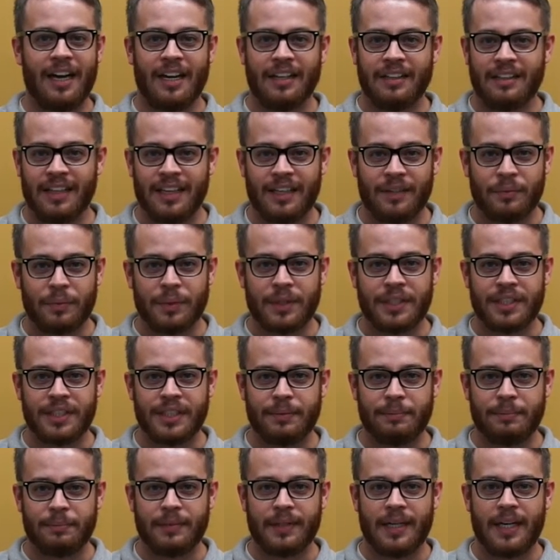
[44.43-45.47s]
I led
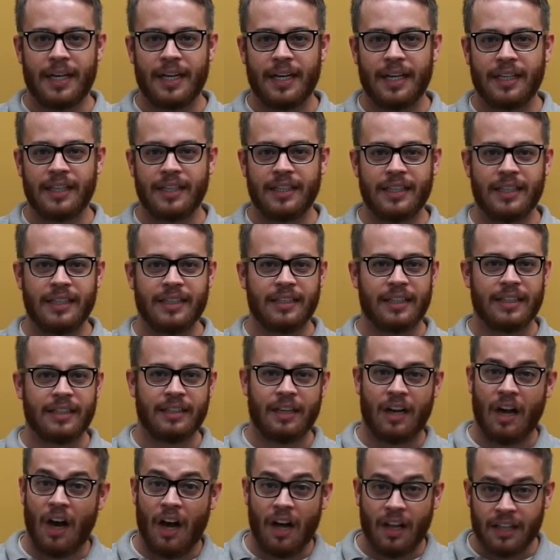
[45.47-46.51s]
worship in
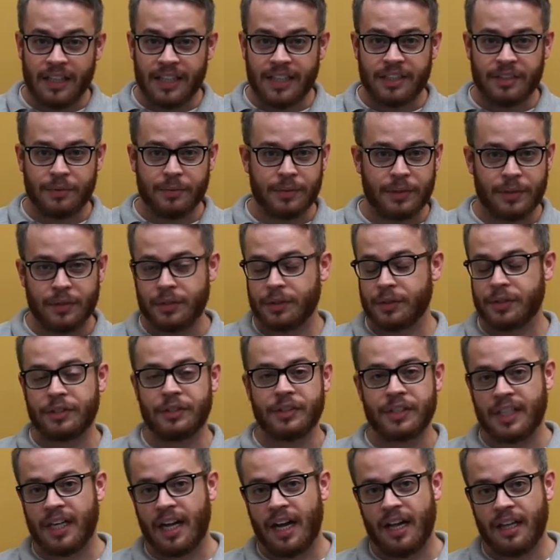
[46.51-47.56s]
college, went to a
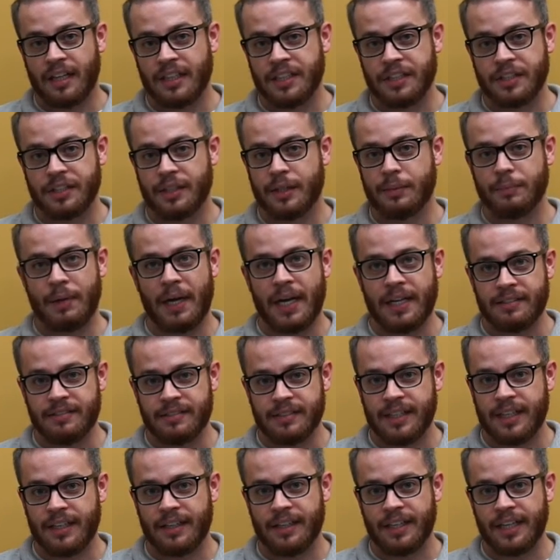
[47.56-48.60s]
Christian college in the
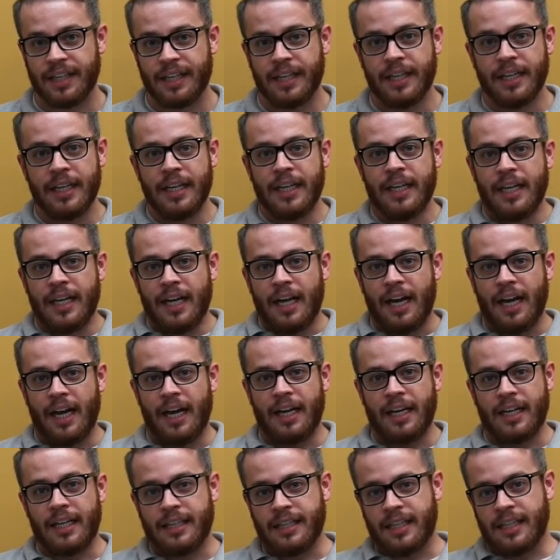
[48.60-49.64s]
Boston area,
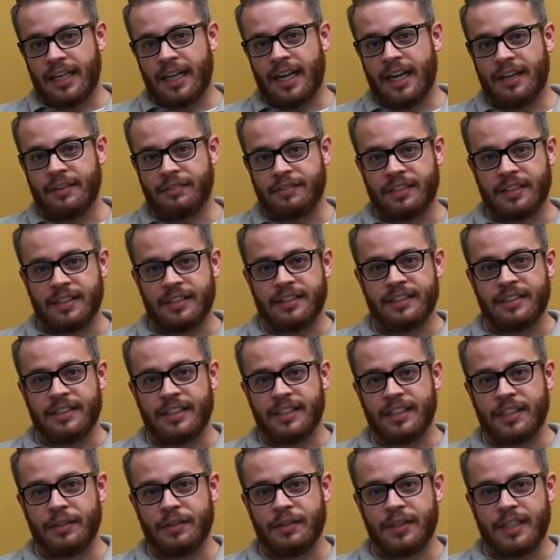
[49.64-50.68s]
and then have
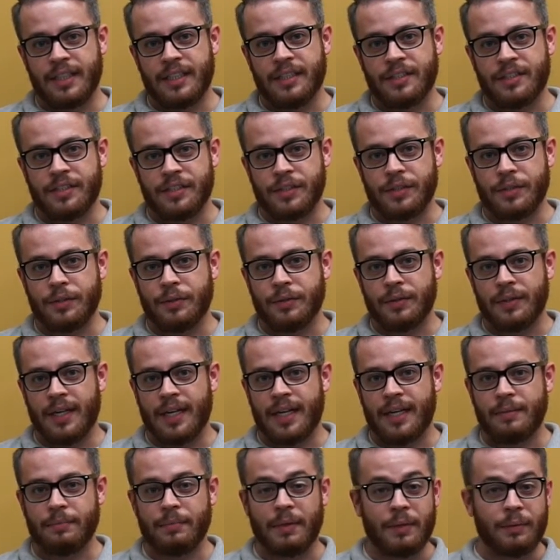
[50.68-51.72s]
continued into
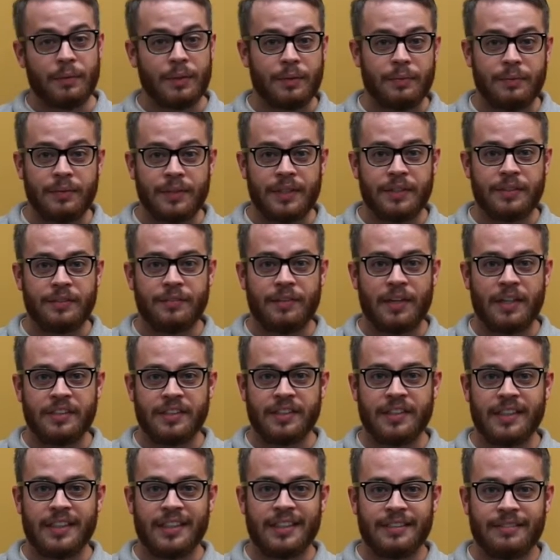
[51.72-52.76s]
my work with
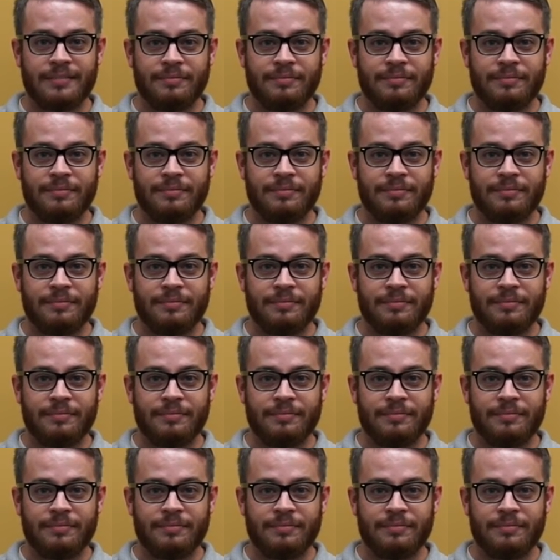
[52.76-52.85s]
InterVarsity.